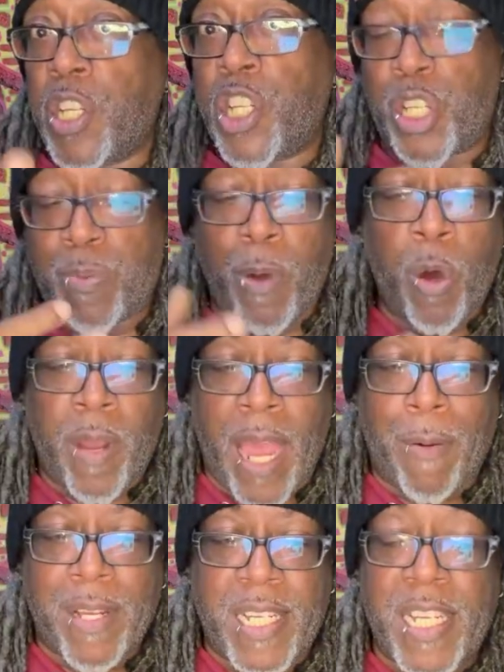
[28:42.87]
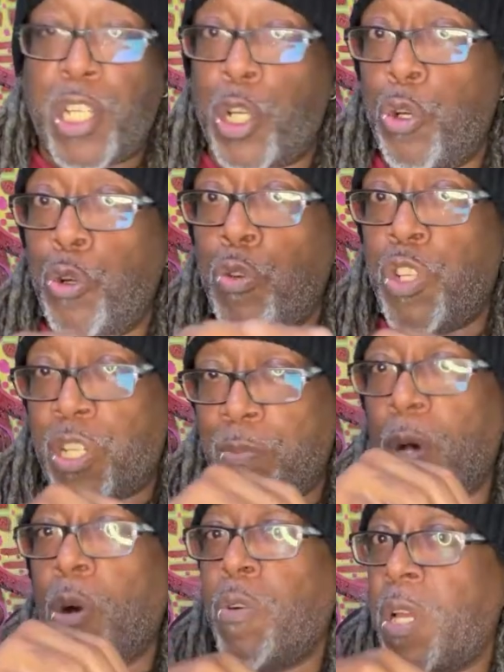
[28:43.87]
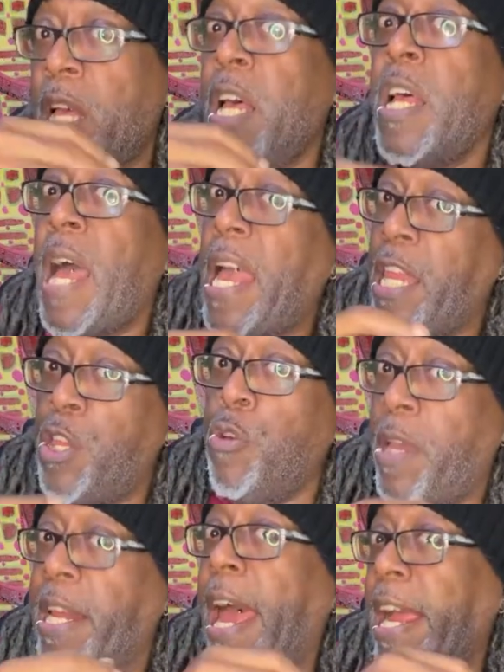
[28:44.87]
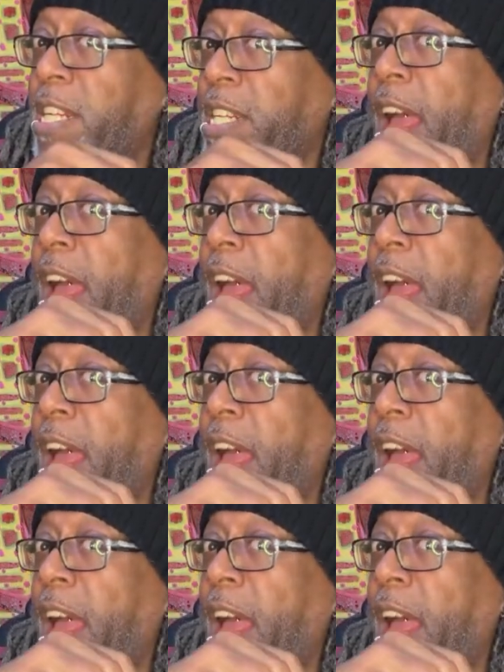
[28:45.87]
smoke, how it says oud smoke. You can actually